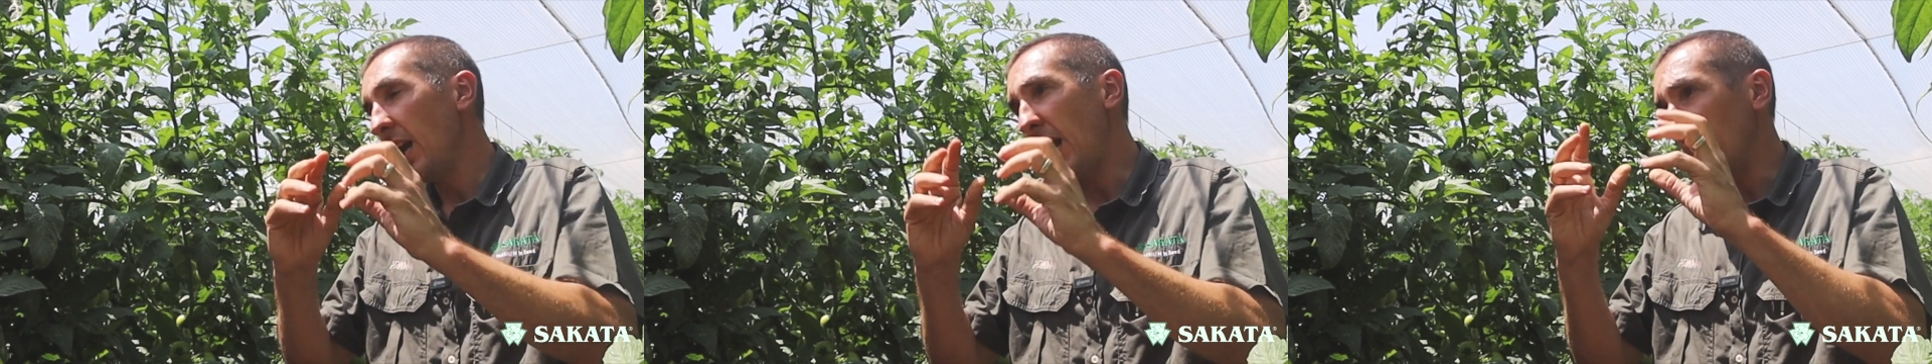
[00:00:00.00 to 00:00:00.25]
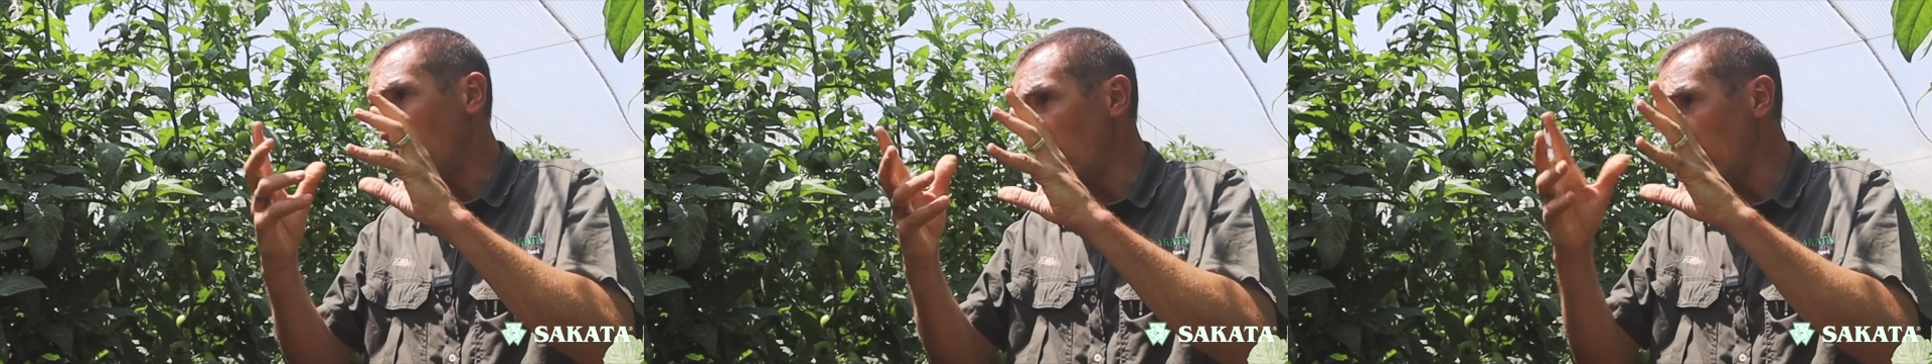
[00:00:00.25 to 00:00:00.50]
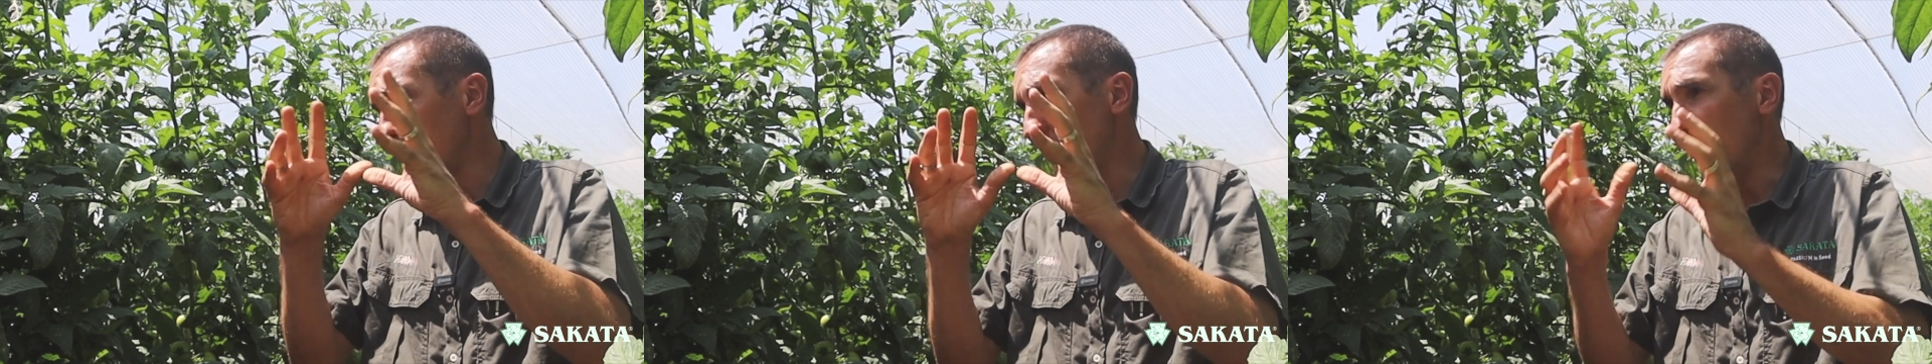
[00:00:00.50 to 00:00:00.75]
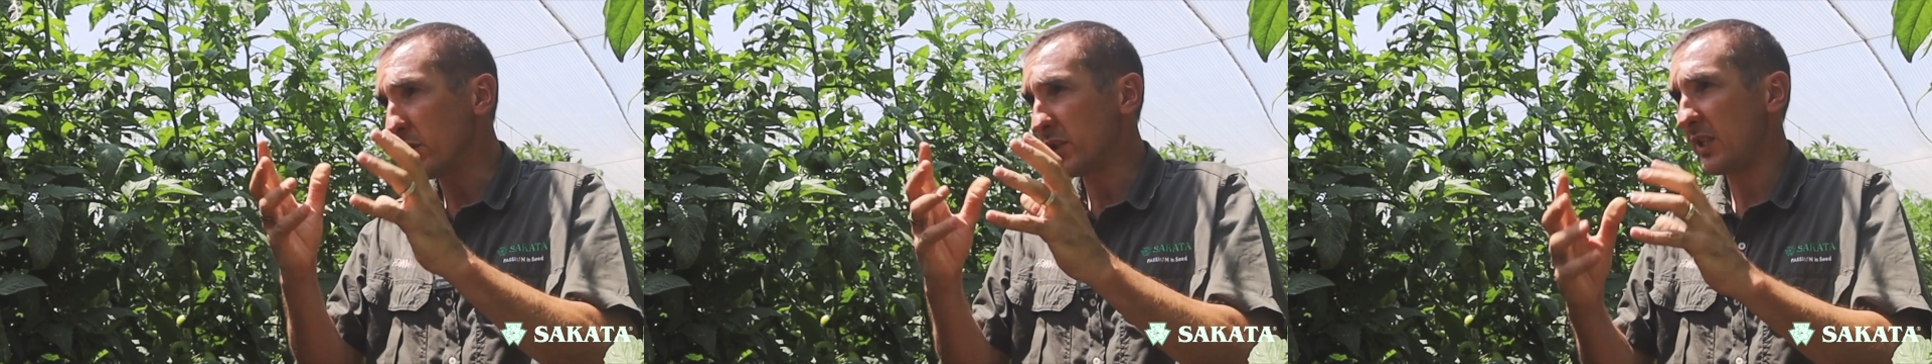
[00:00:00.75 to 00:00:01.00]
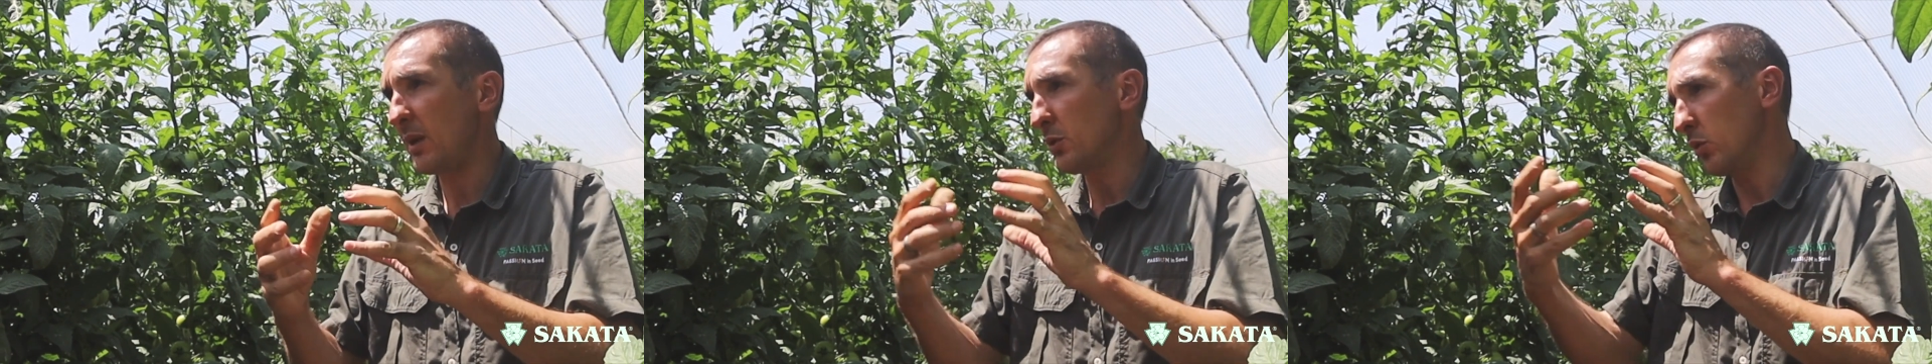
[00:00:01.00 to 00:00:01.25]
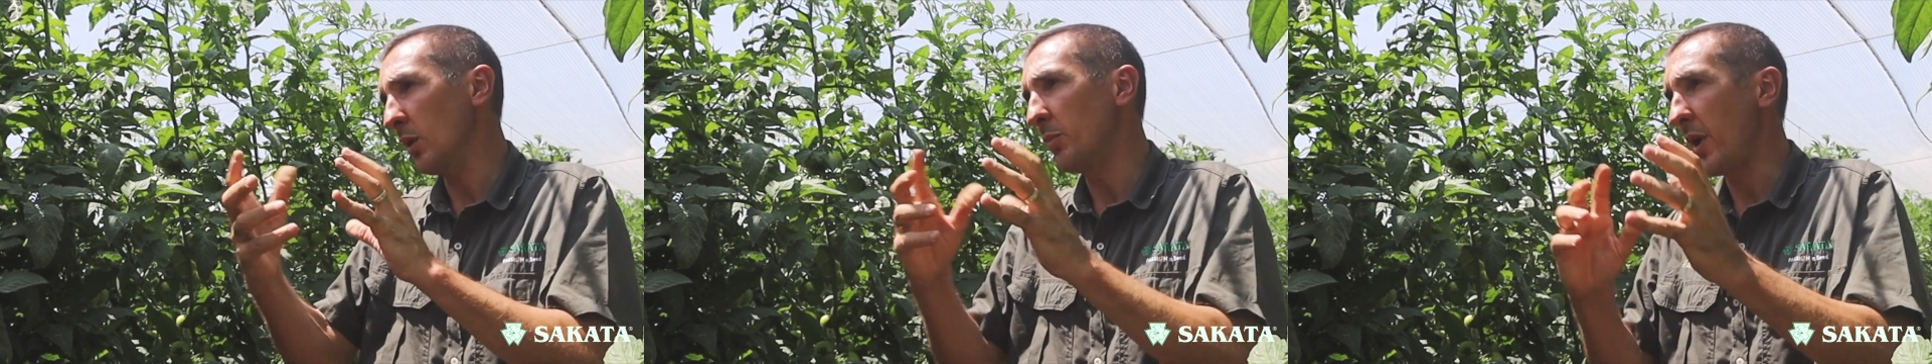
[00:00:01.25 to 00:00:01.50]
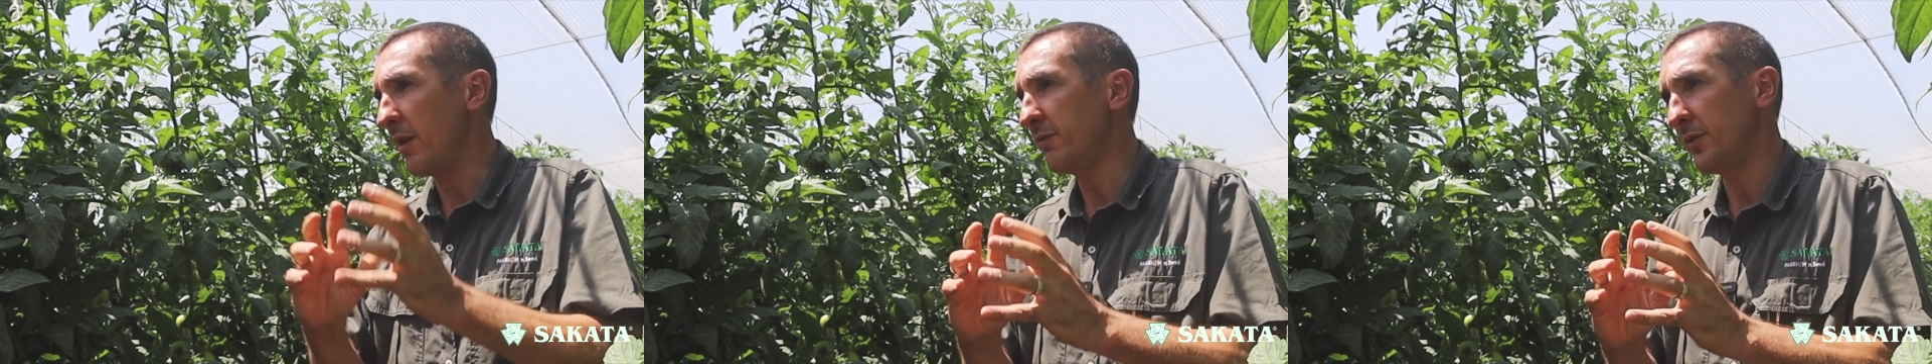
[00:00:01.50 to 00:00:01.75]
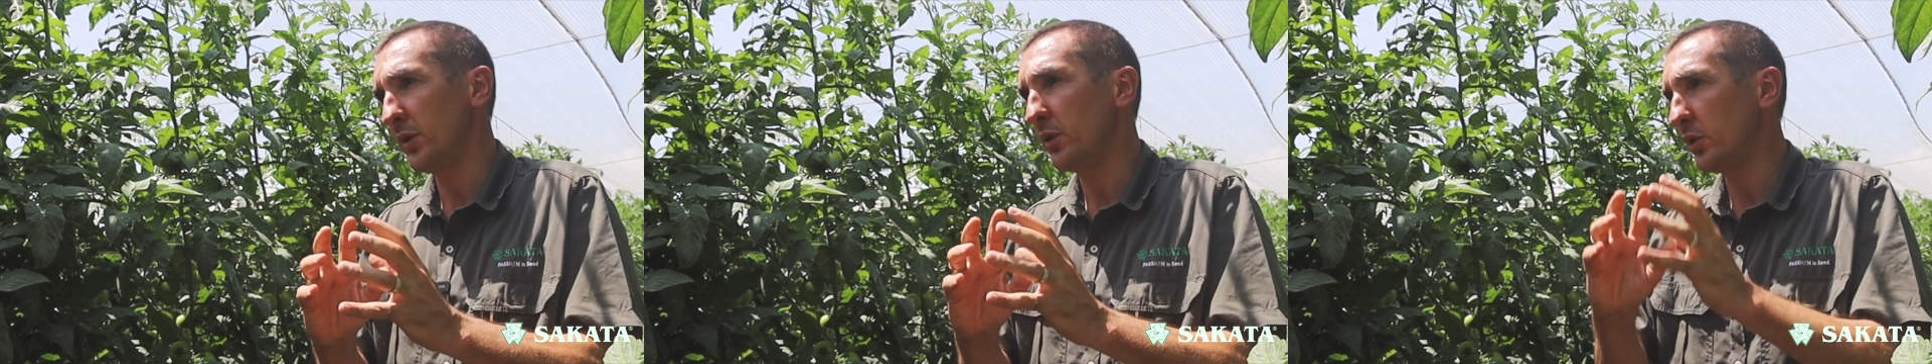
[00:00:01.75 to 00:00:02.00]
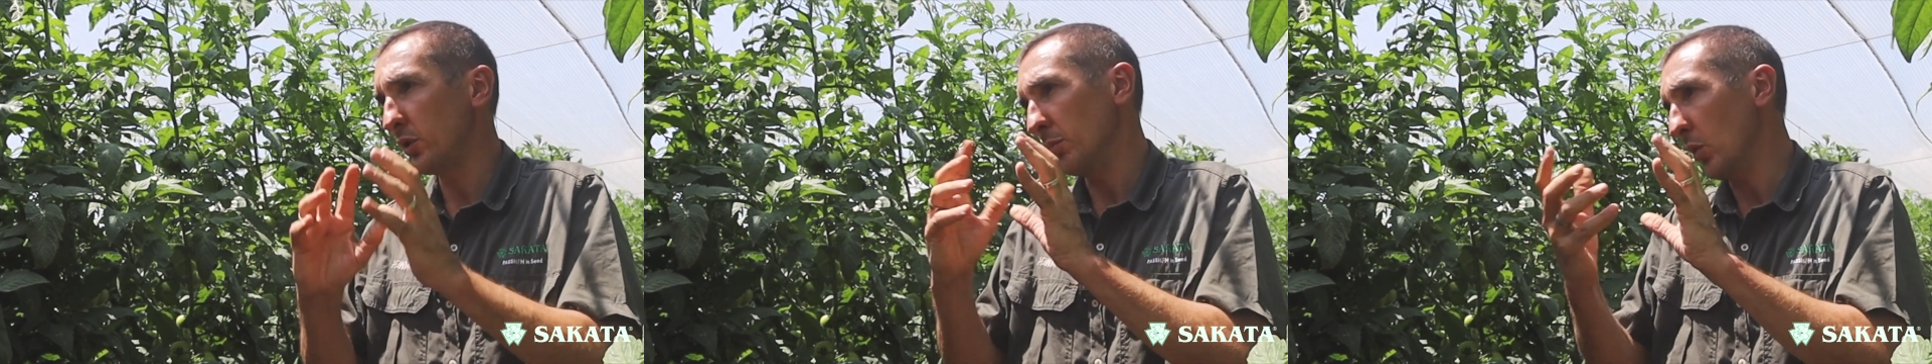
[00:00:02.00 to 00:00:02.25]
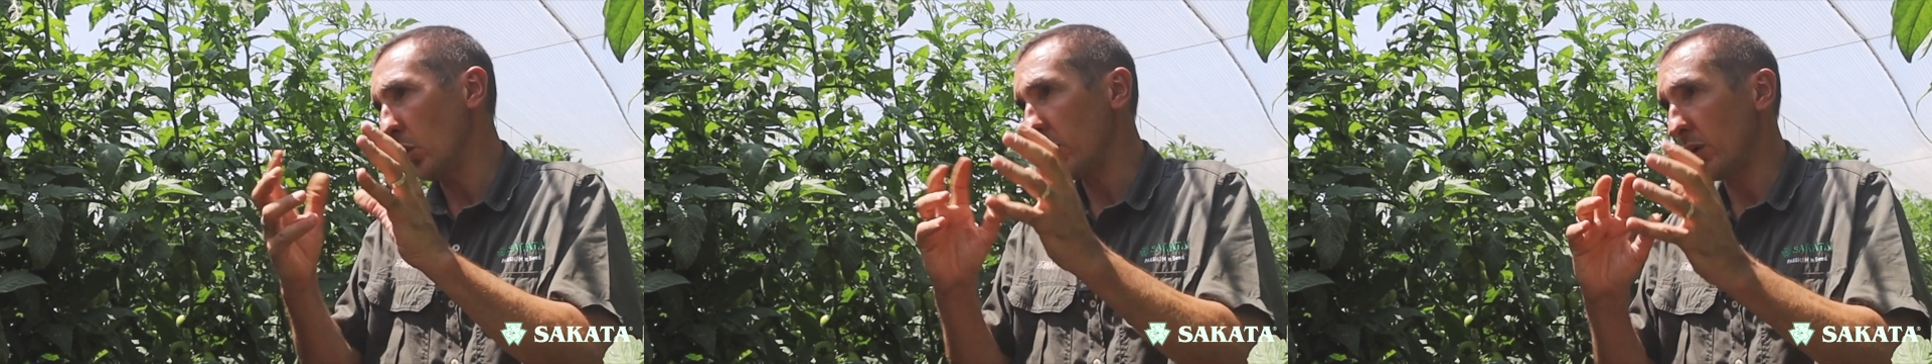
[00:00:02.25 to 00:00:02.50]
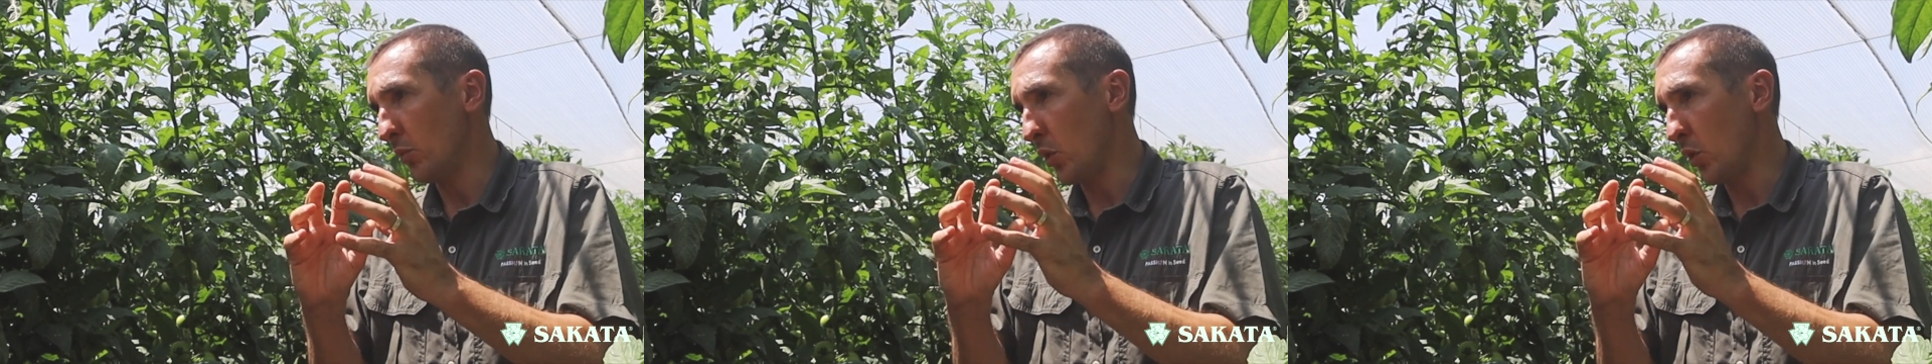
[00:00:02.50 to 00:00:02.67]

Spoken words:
and all of those stems will bear fruit to a more